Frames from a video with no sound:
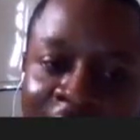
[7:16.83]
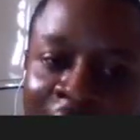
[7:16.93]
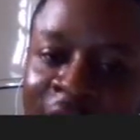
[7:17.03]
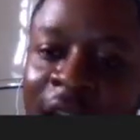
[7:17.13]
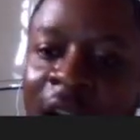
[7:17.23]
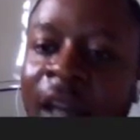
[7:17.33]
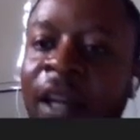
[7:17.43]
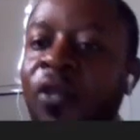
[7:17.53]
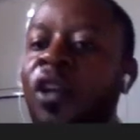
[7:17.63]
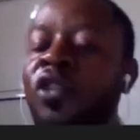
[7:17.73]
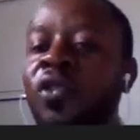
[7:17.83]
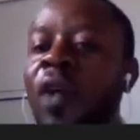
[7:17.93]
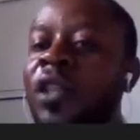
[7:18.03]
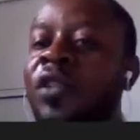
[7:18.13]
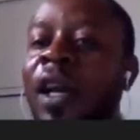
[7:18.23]
in Nigeria and then you want to
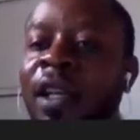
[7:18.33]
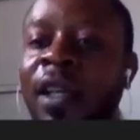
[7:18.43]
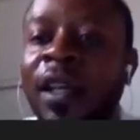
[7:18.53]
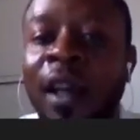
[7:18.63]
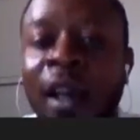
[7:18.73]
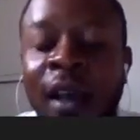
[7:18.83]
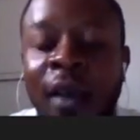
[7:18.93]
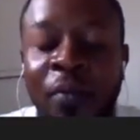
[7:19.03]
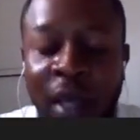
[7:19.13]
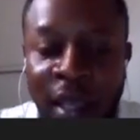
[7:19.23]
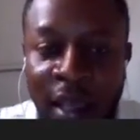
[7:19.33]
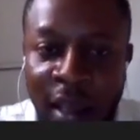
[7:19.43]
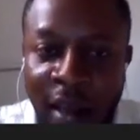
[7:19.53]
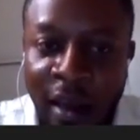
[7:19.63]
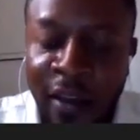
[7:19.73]
actually pick
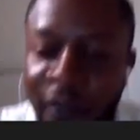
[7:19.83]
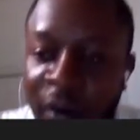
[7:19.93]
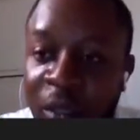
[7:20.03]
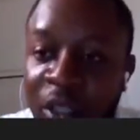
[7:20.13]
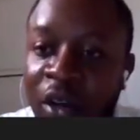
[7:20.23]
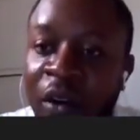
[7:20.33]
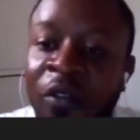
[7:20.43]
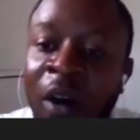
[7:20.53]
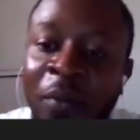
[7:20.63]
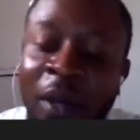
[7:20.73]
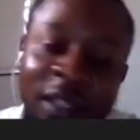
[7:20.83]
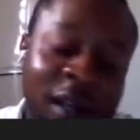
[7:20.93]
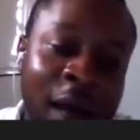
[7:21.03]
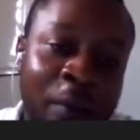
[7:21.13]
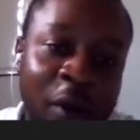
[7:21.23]
information of one
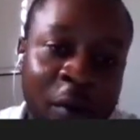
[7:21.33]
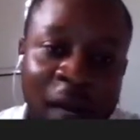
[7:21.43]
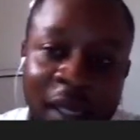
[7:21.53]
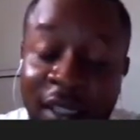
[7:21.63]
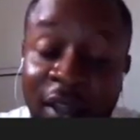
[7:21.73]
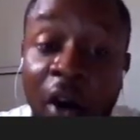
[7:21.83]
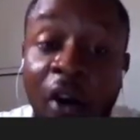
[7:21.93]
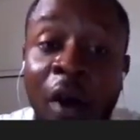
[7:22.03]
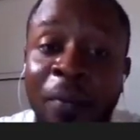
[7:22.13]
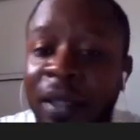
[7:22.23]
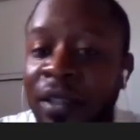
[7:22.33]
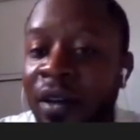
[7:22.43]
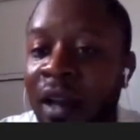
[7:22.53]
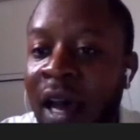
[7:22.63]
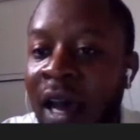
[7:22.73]
particular property or one
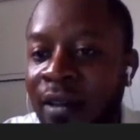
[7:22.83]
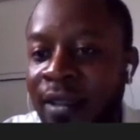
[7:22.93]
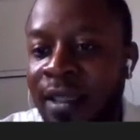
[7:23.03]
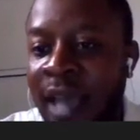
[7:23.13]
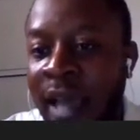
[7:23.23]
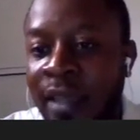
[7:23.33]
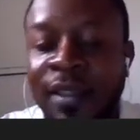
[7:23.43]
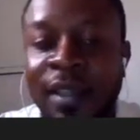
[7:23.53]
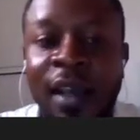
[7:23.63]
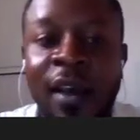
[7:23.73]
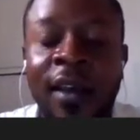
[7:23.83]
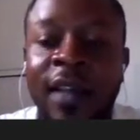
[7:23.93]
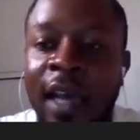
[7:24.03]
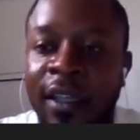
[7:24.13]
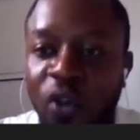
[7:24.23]
particular site
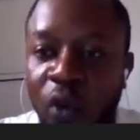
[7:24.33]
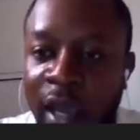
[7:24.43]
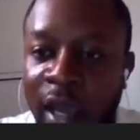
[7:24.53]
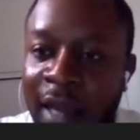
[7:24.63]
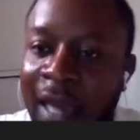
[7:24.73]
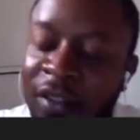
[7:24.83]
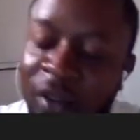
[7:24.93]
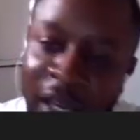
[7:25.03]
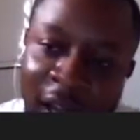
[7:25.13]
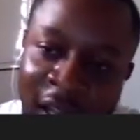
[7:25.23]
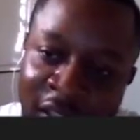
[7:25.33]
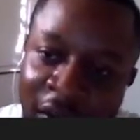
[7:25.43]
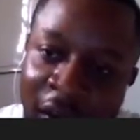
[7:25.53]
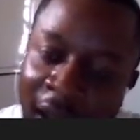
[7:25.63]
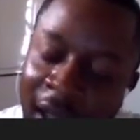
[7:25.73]
elsewhere that is not in
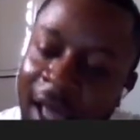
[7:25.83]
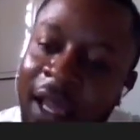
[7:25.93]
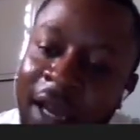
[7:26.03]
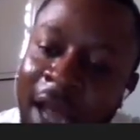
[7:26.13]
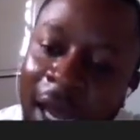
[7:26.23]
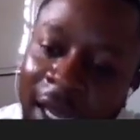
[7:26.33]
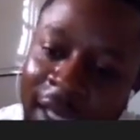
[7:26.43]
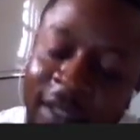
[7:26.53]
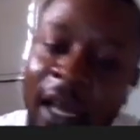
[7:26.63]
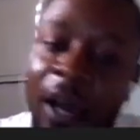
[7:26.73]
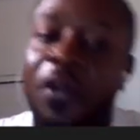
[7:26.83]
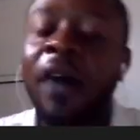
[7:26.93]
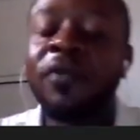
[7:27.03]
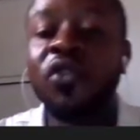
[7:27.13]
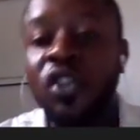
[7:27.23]
Nigeria. In that case, now you
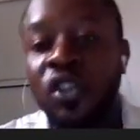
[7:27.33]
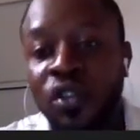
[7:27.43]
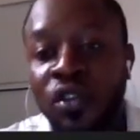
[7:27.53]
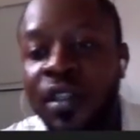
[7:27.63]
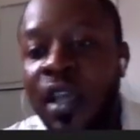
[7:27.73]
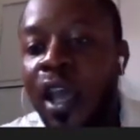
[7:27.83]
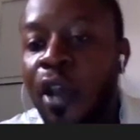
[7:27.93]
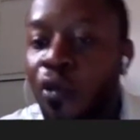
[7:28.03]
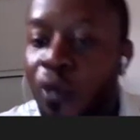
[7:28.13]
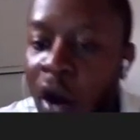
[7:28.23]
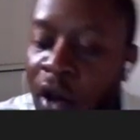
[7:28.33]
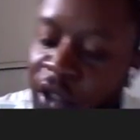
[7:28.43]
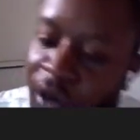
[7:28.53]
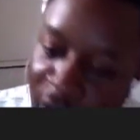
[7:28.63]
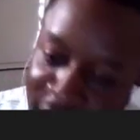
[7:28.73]
have to use a world
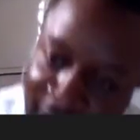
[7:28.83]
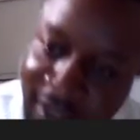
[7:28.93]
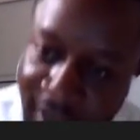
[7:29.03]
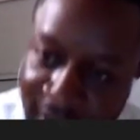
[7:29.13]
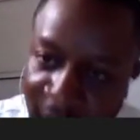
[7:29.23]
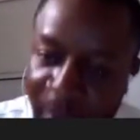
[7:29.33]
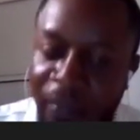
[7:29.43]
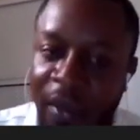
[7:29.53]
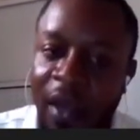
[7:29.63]
coordinate system.